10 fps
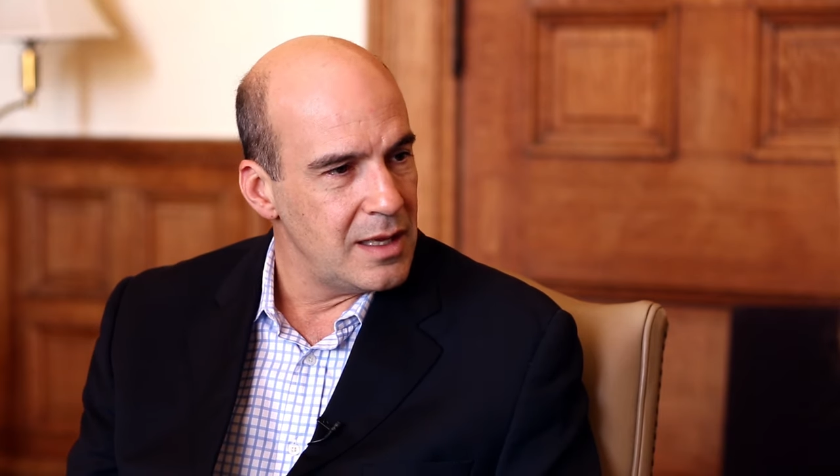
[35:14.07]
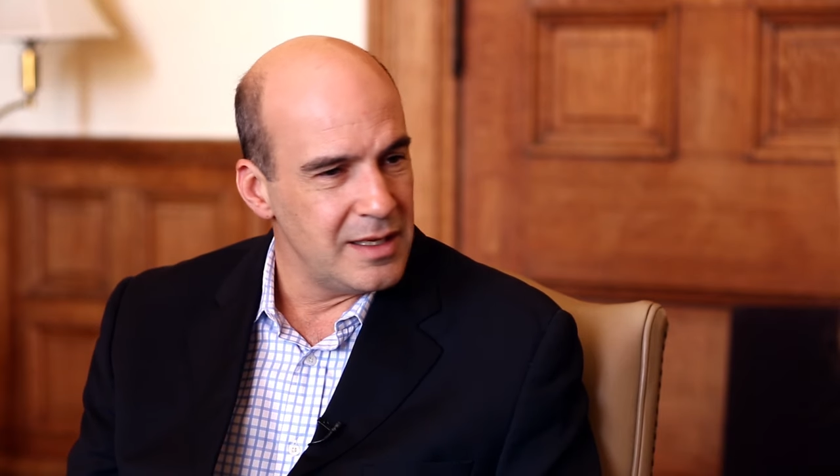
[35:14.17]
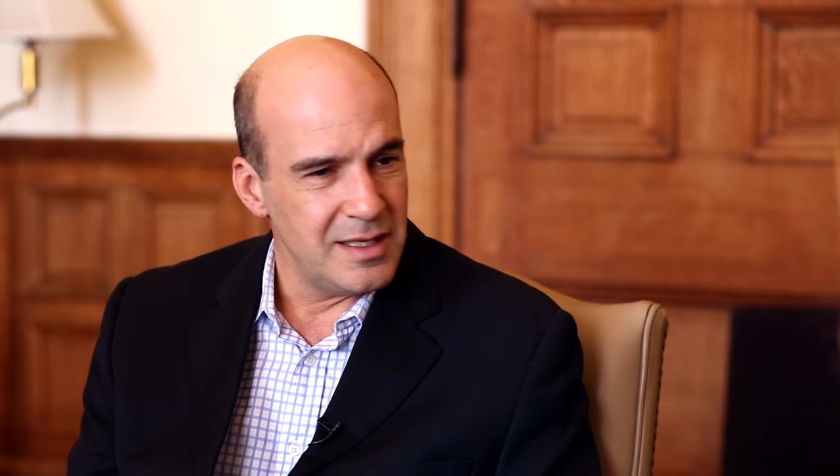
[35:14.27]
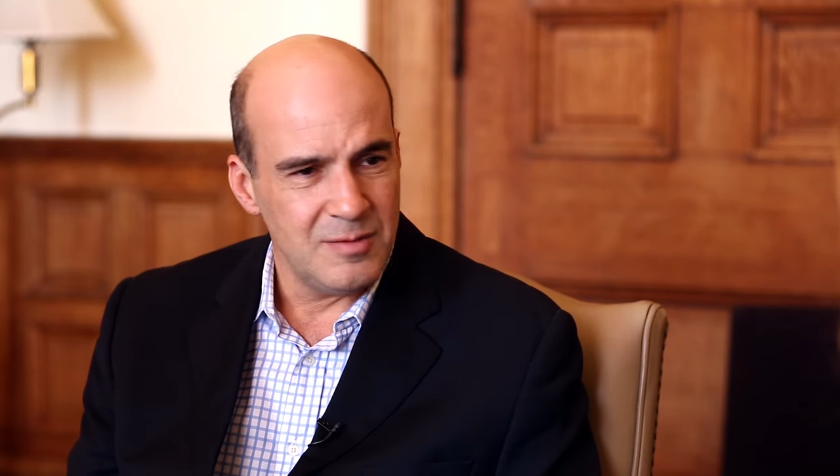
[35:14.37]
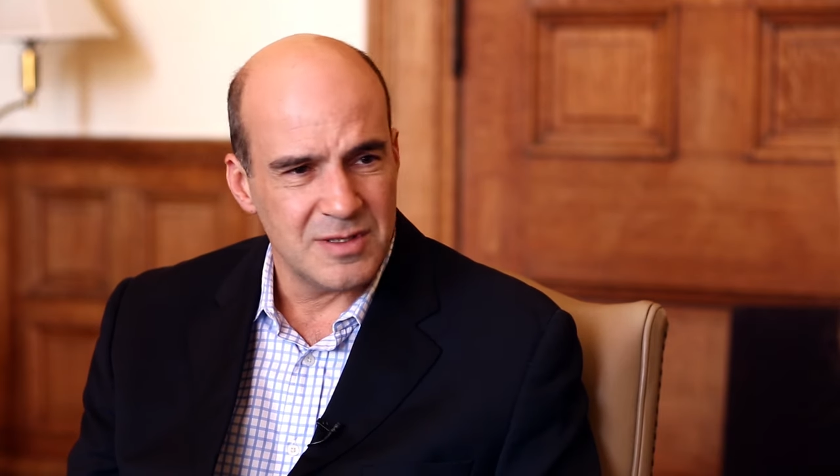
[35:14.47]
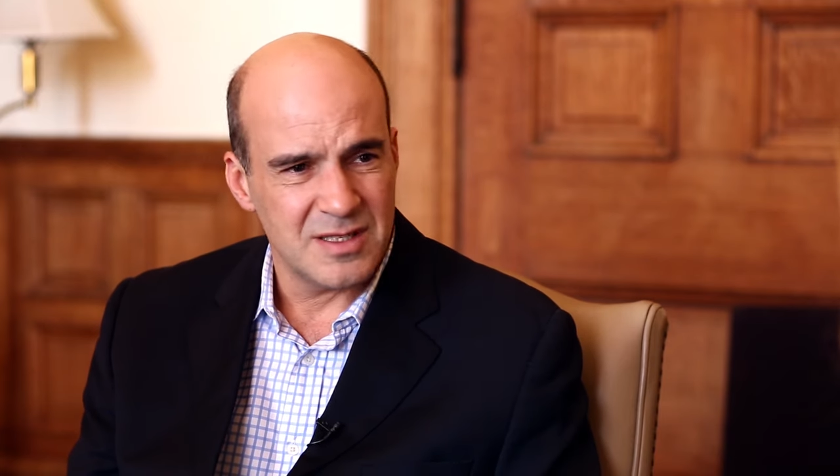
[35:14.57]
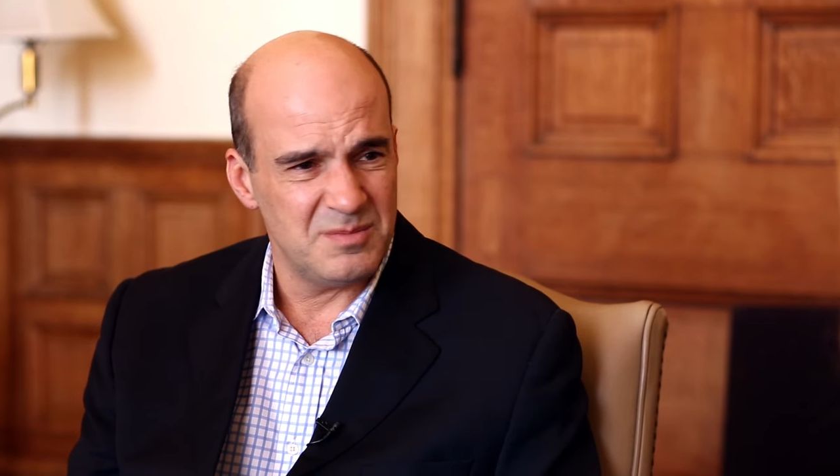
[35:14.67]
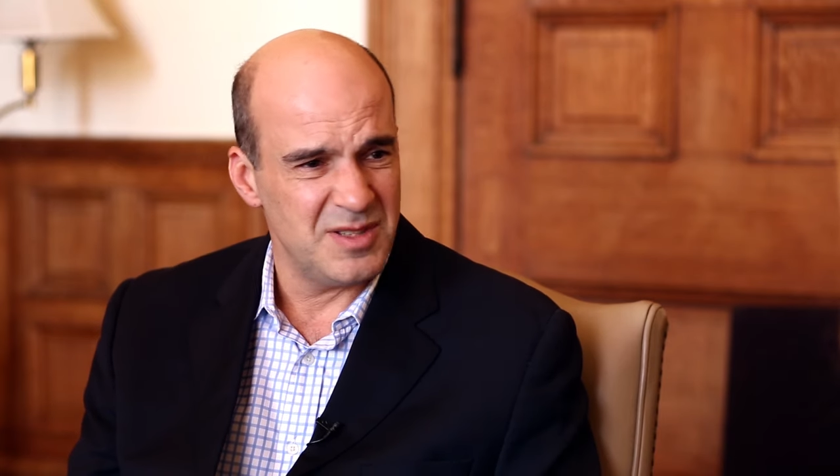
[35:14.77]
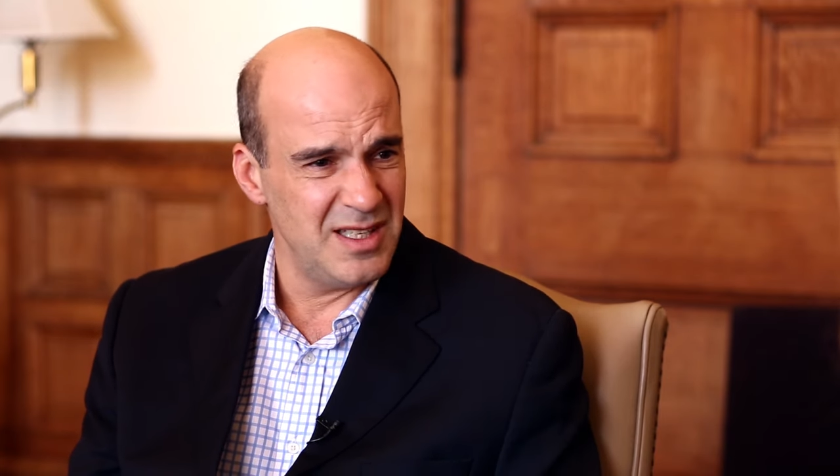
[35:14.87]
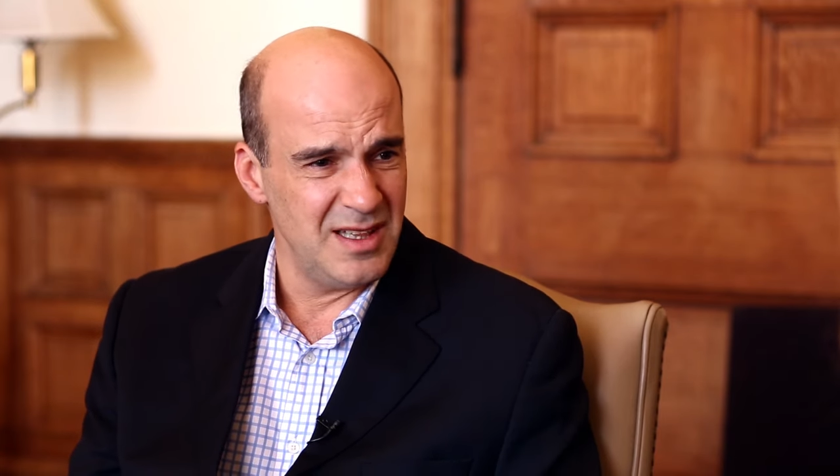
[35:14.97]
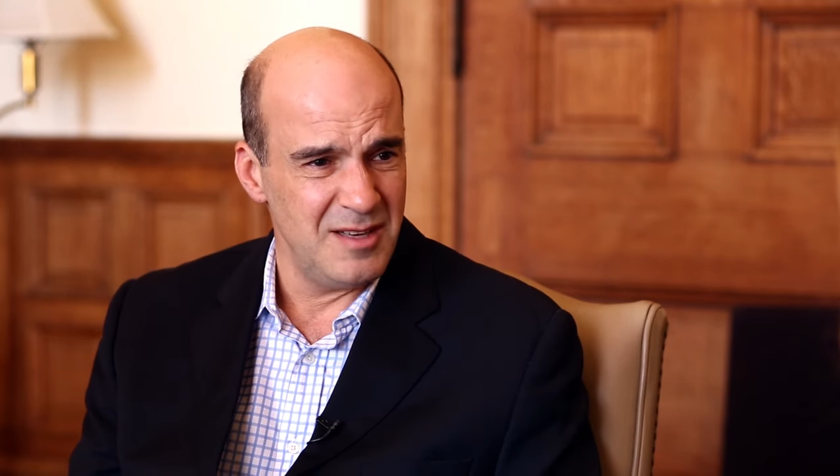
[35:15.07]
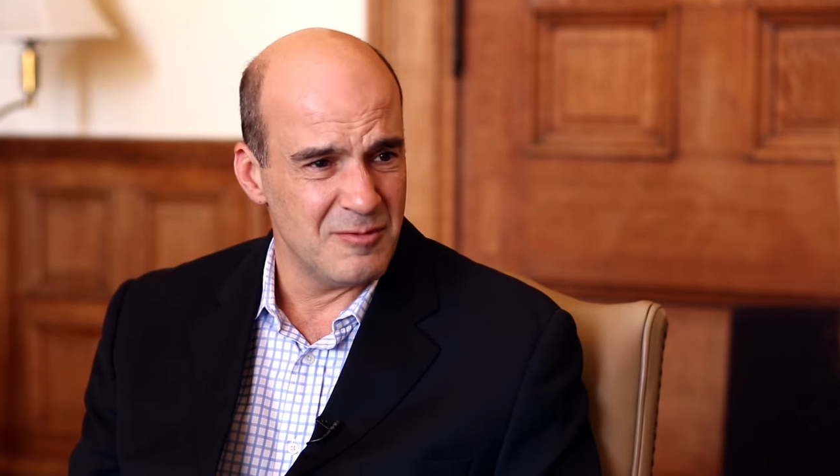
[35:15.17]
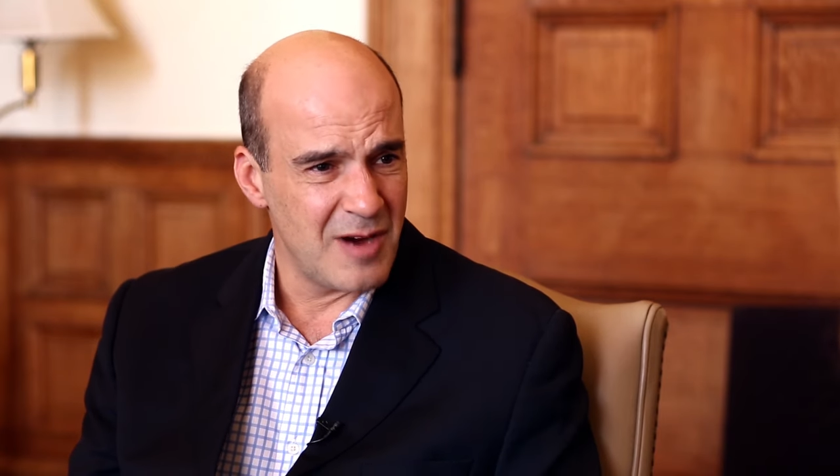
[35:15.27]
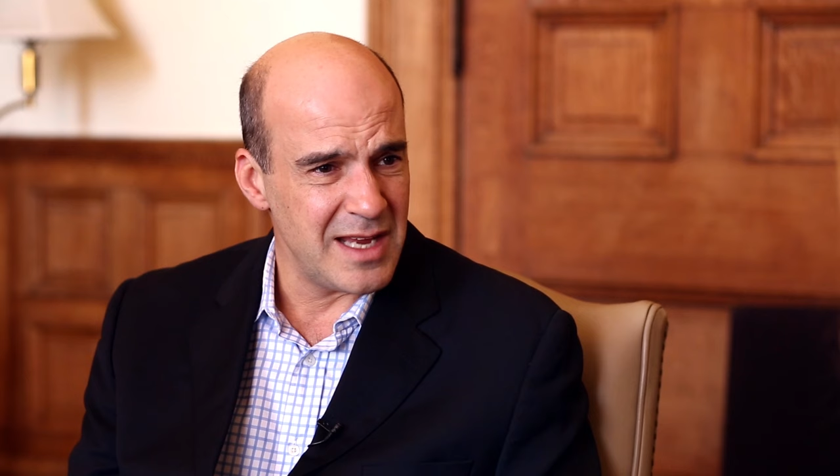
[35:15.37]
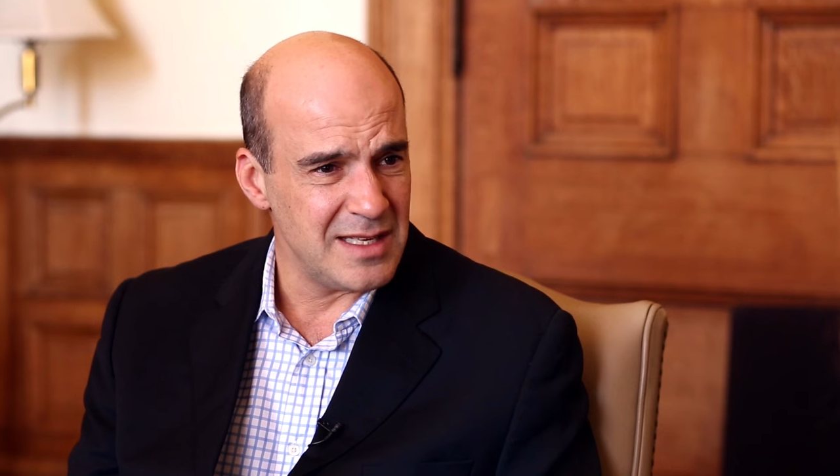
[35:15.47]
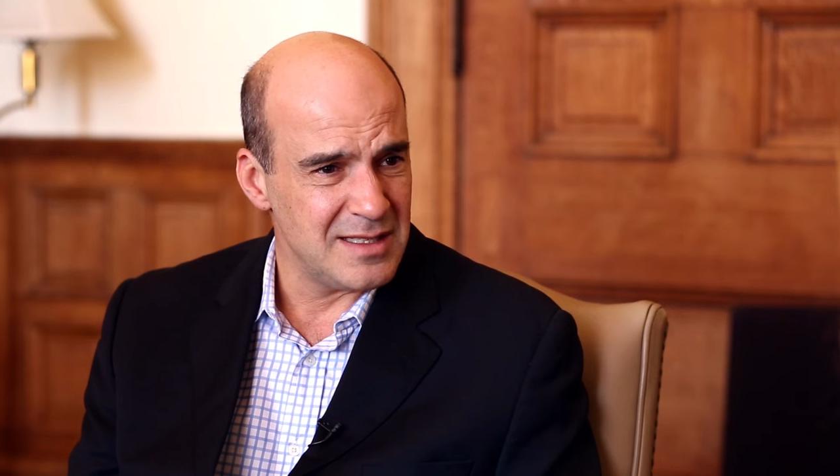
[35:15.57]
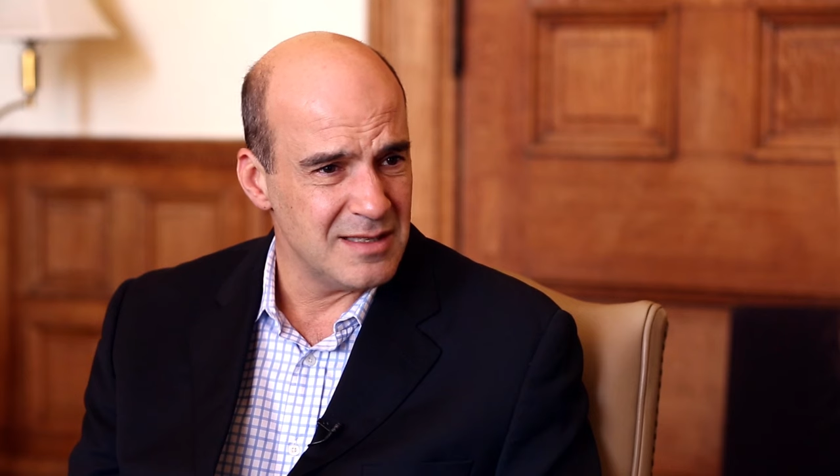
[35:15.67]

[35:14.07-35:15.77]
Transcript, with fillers: And he was completely right.